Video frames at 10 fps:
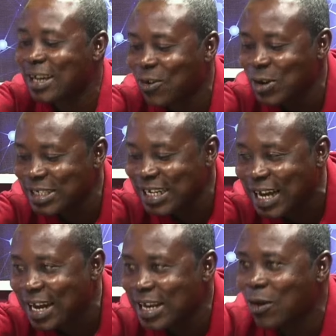odi
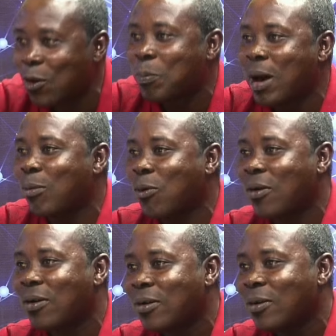kan ye opambo
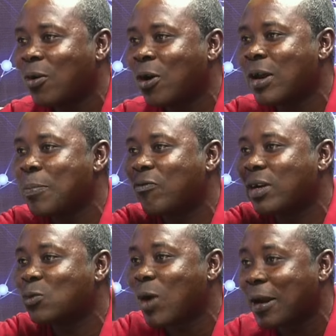one of prophet
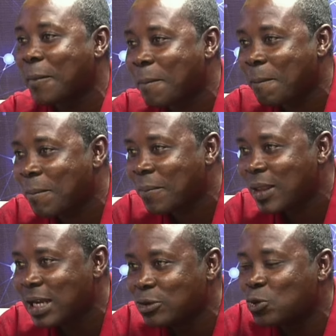1
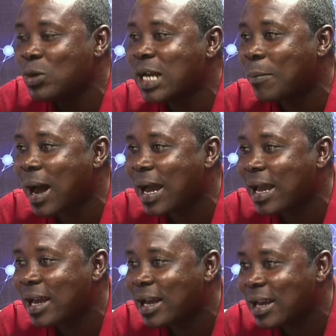82 nya mai
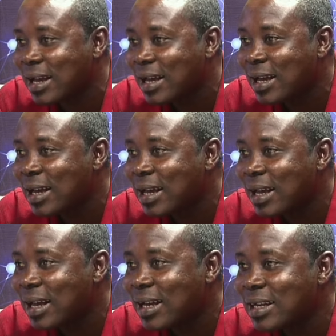sa
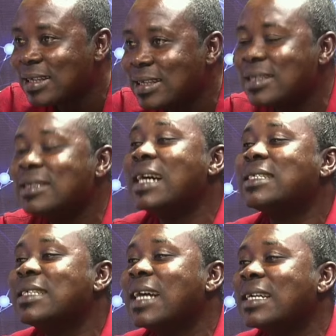kopem
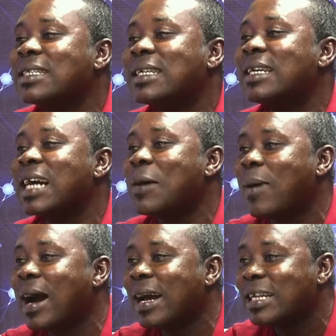99 93 nya
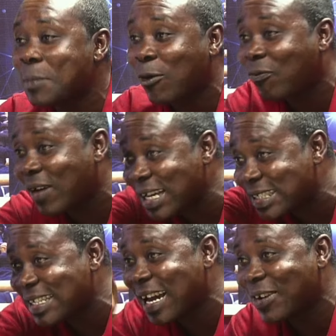mai it makofa
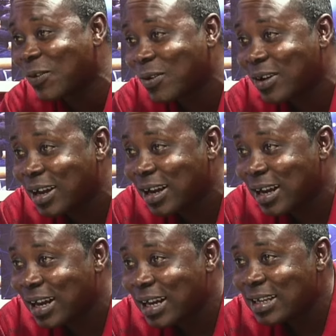99 no we
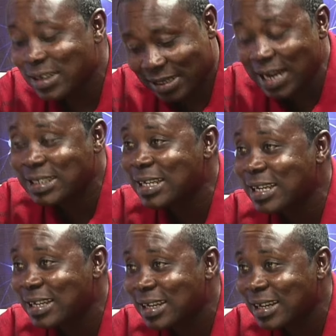catchiri
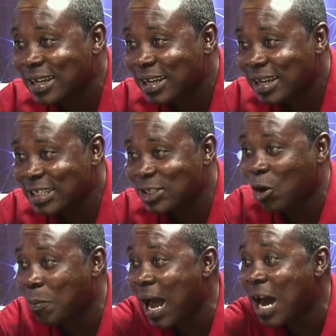good it is
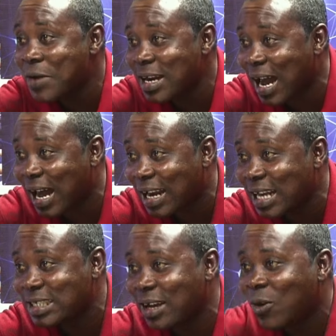over 100 da let's say